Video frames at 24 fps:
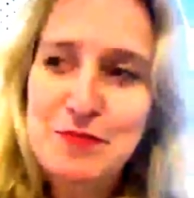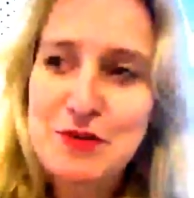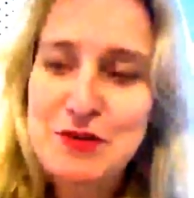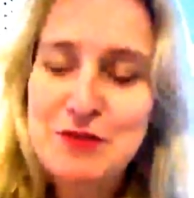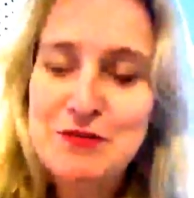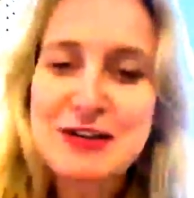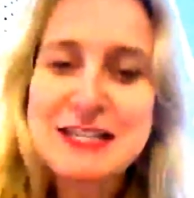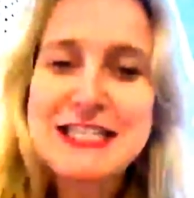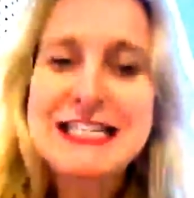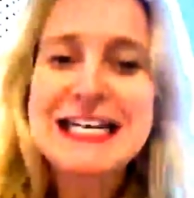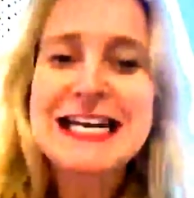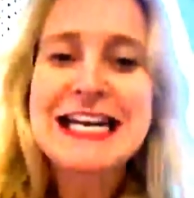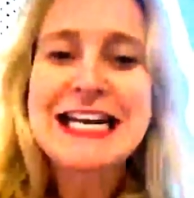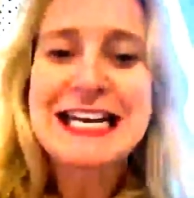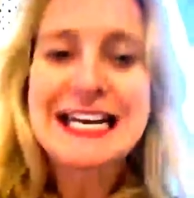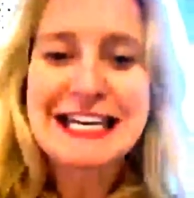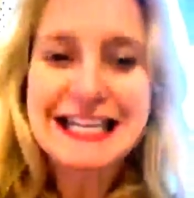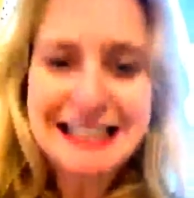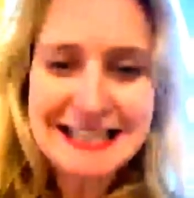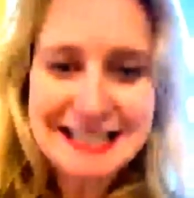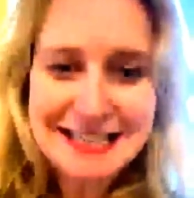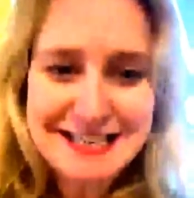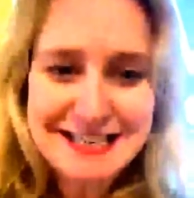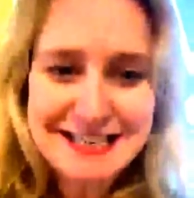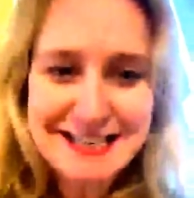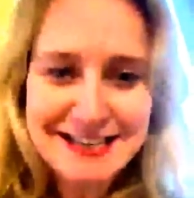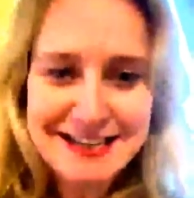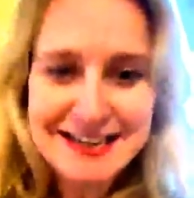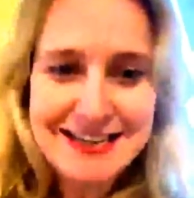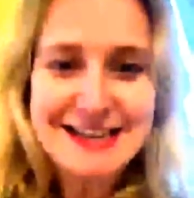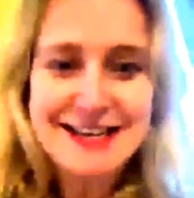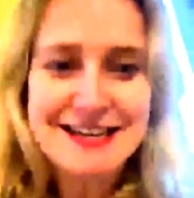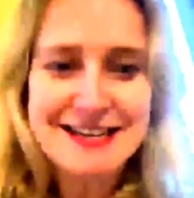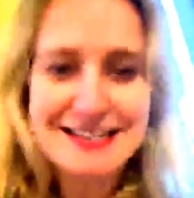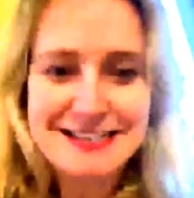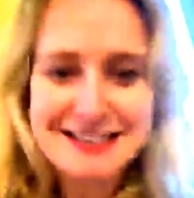The
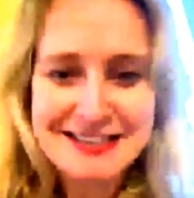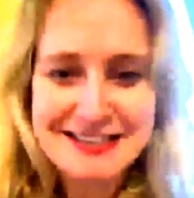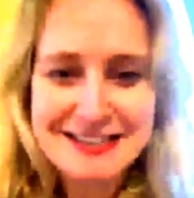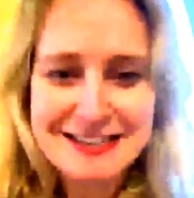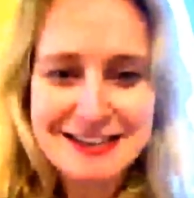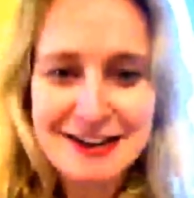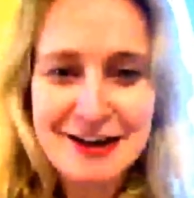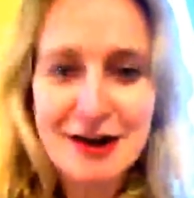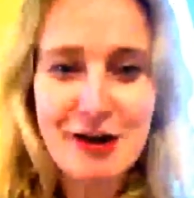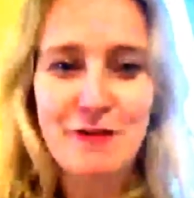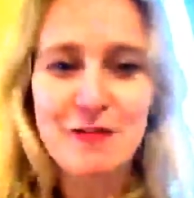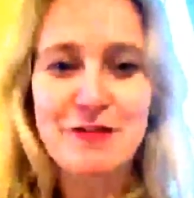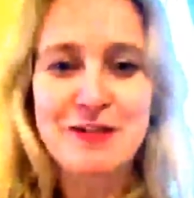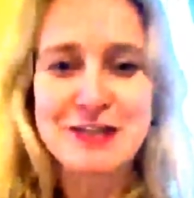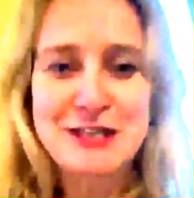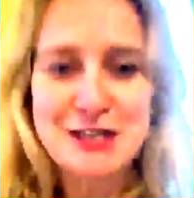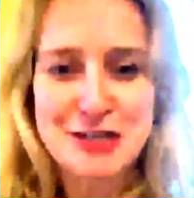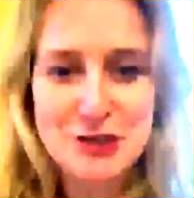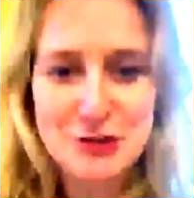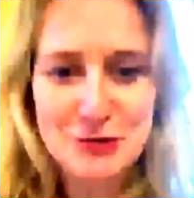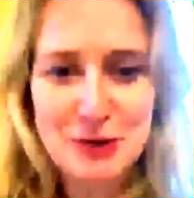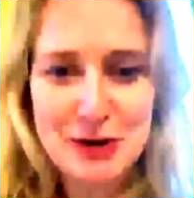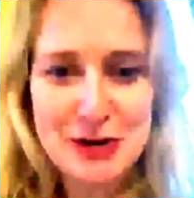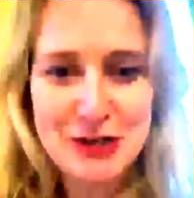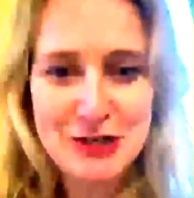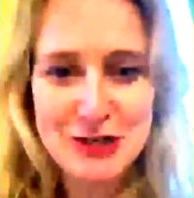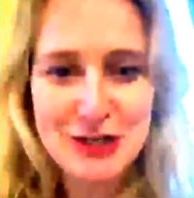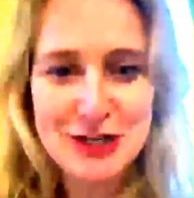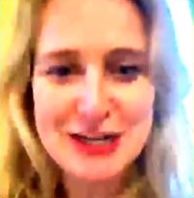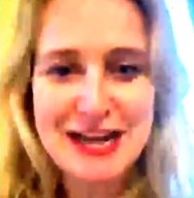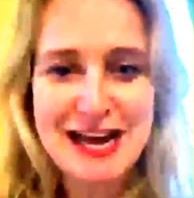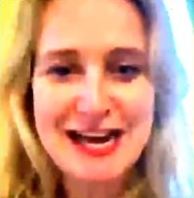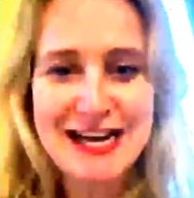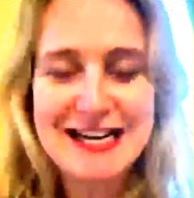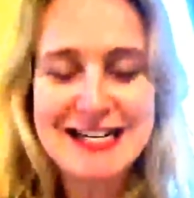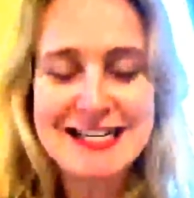ridiculousness of the situation
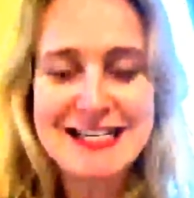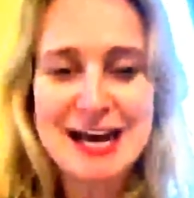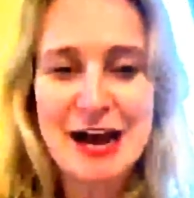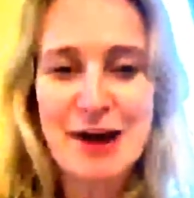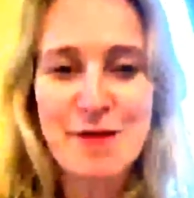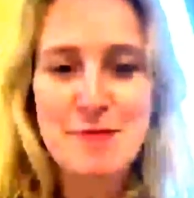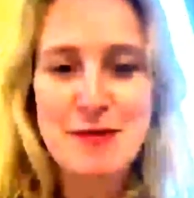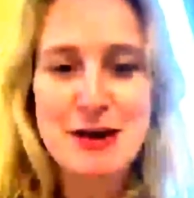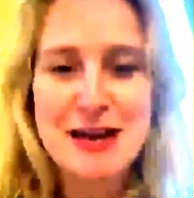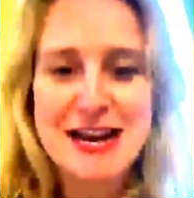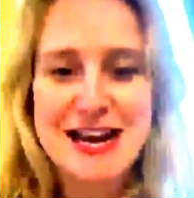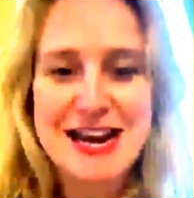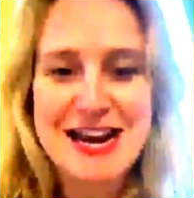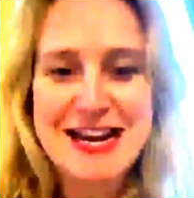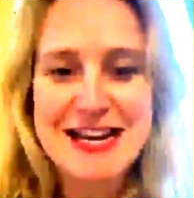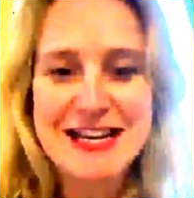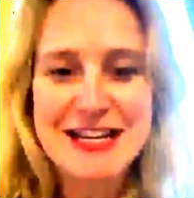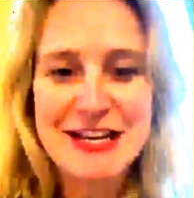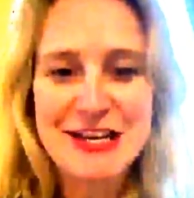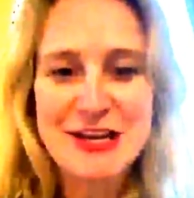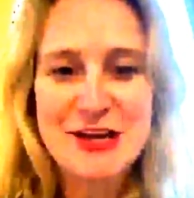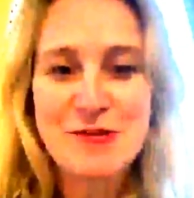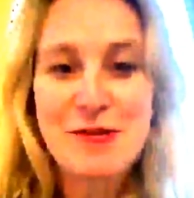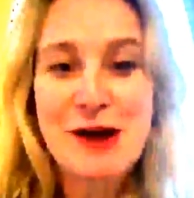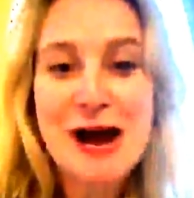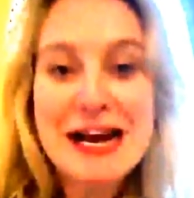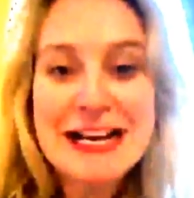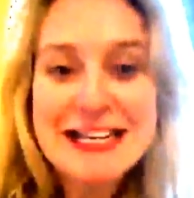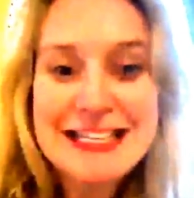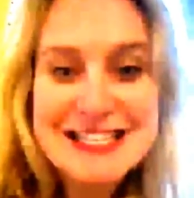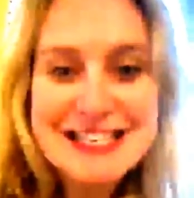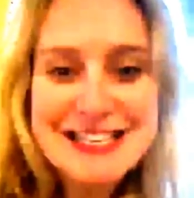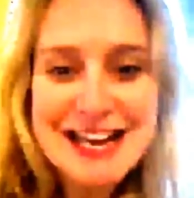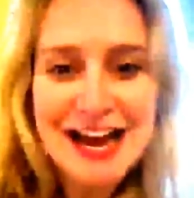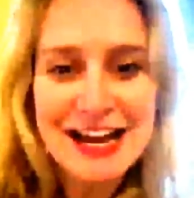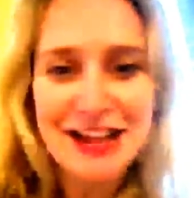that is happening in the
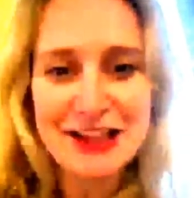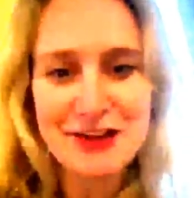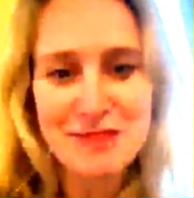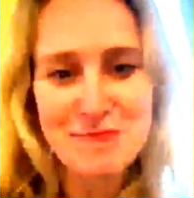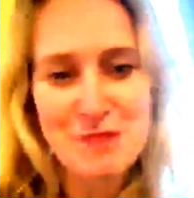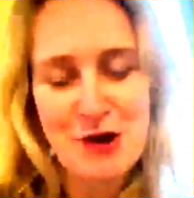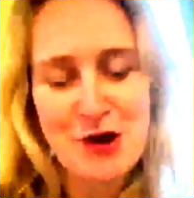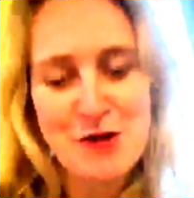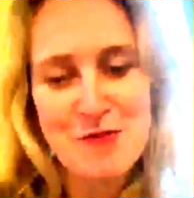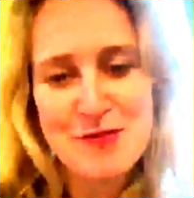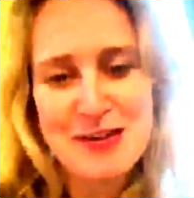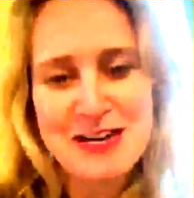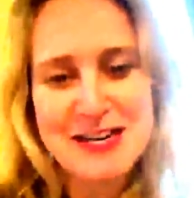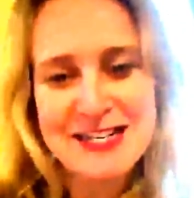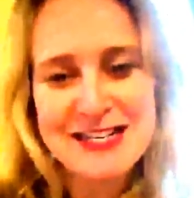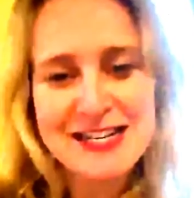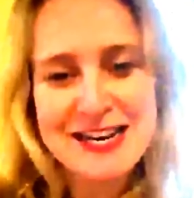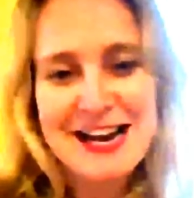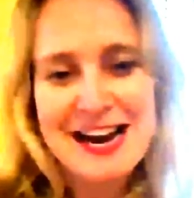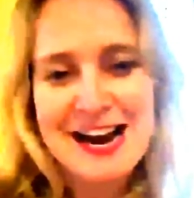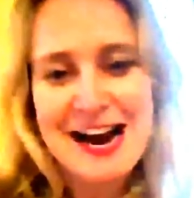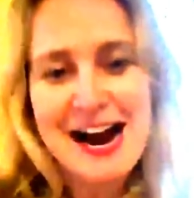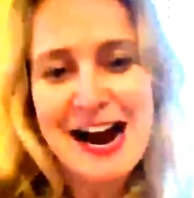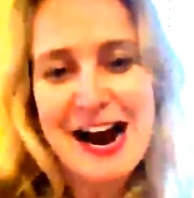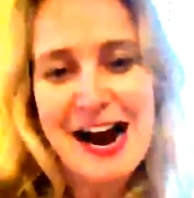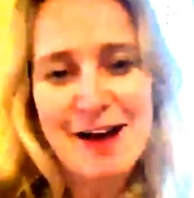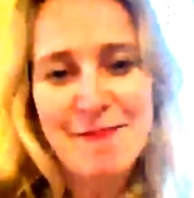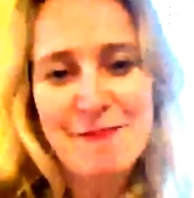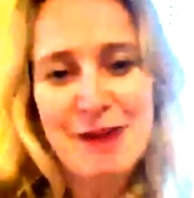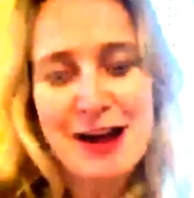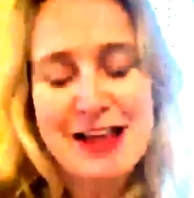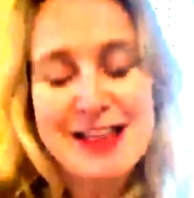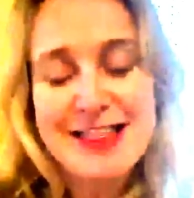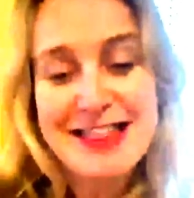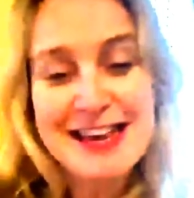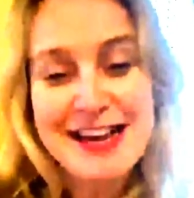US at the moment,
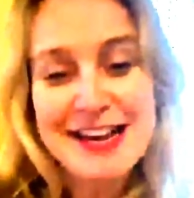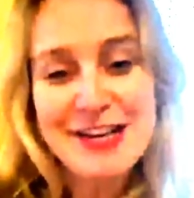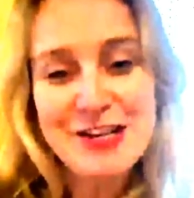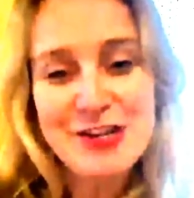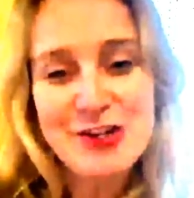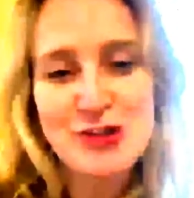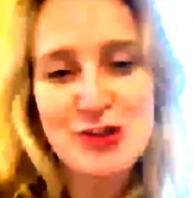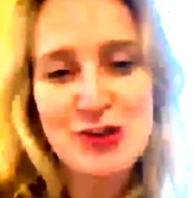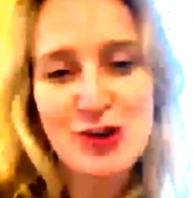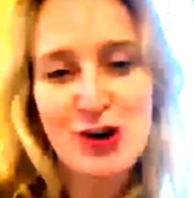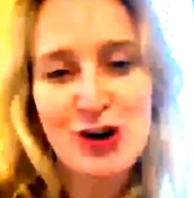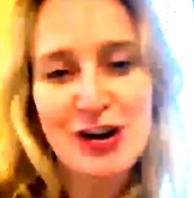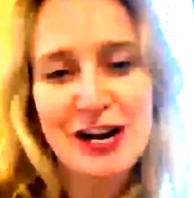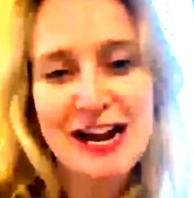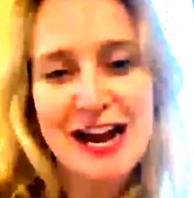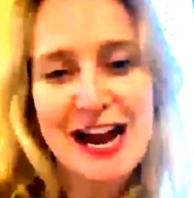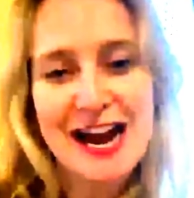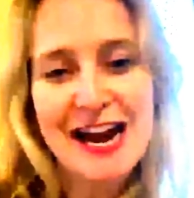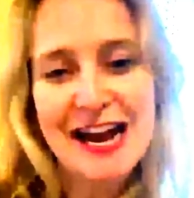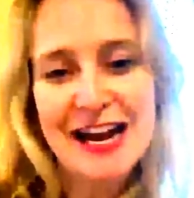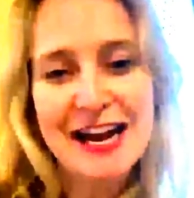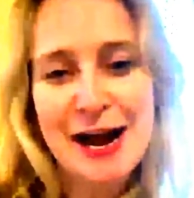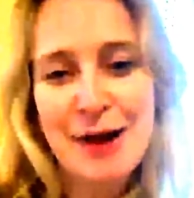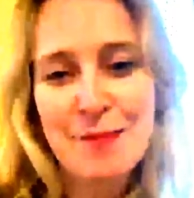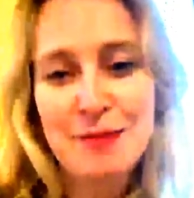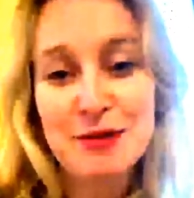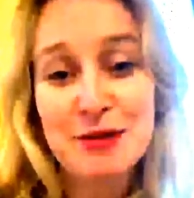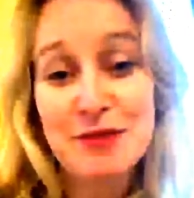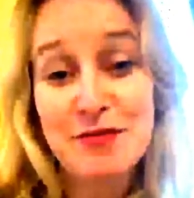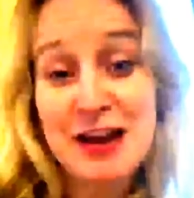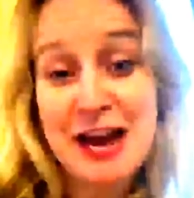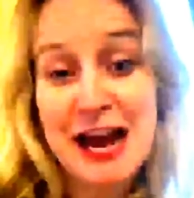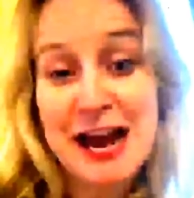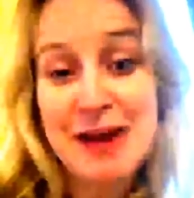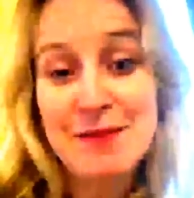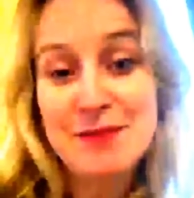I think is drawing out a couple of
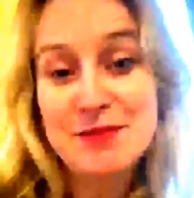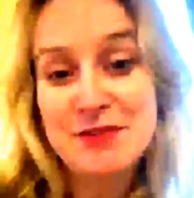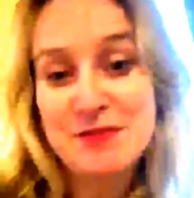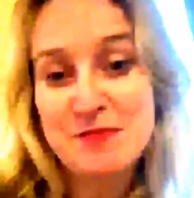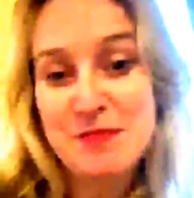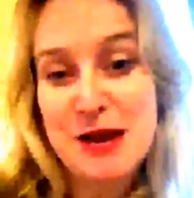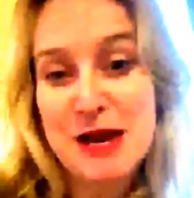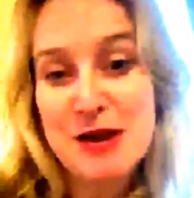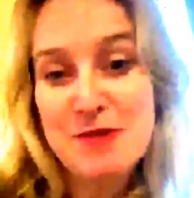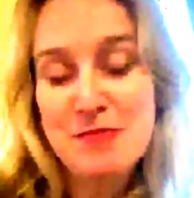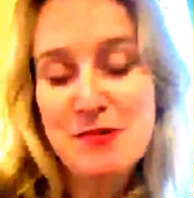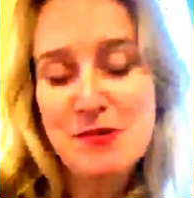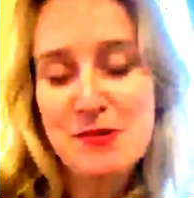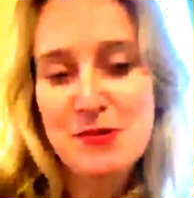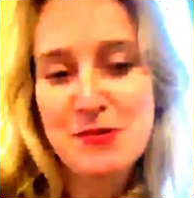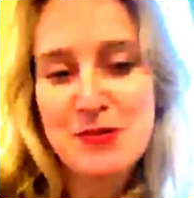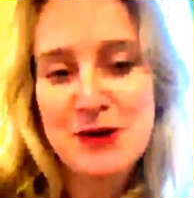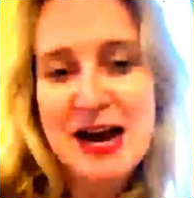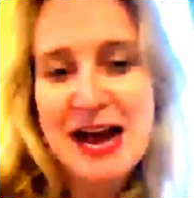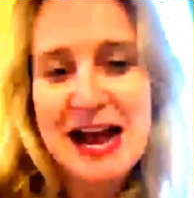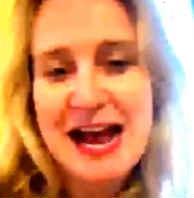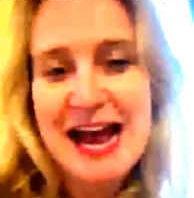camps of people.